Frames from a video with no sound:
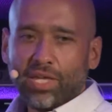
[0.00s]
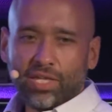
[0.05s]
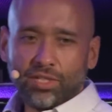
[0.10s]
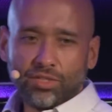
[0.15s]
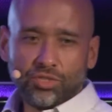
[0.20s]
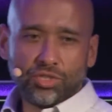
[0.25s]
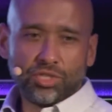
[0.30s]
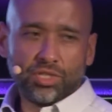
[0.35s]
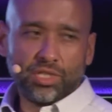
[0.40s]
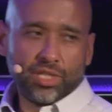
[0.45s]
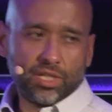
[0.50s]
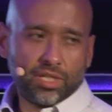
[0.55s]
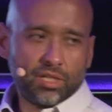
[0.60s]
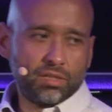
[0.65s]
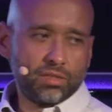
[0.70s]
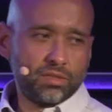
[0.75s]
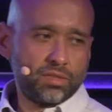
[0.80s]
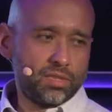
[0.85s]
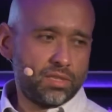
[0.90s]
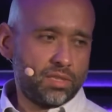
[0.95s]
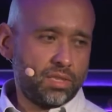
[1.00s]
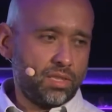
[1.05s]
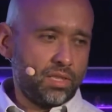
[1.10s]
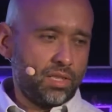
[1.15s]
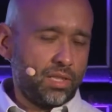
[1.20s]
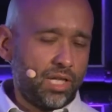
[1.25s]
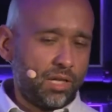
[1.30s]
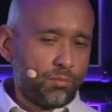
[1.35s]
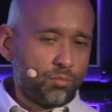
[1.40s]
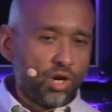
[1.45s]
engineers,
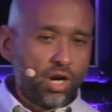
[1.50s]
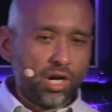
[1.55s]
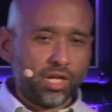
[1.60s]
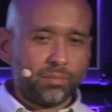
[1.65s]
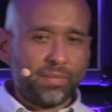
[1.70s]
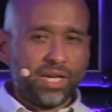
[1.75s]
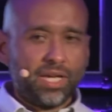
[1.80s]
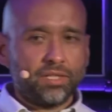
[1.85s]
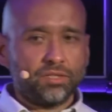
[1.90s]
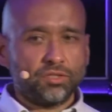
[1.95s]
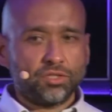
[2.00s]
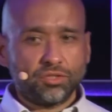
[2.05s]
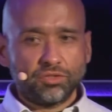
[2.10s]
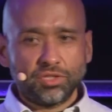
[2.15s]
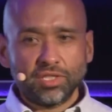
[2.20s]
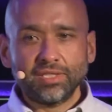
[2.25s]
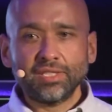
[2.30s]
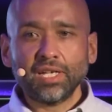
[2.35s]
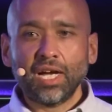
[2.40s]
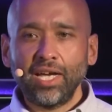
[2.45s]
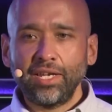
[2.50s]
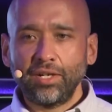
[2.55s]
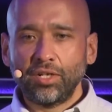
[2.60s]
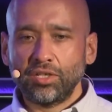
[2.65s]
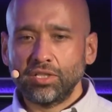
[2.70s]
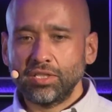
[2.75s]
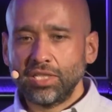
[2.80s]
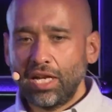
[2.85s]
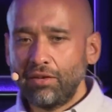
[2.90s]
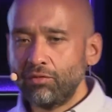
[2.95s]
product managers,
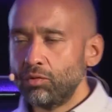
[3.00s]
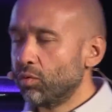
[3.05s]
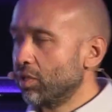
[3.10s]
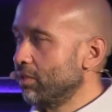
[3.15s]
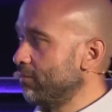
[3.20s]
designers, everyone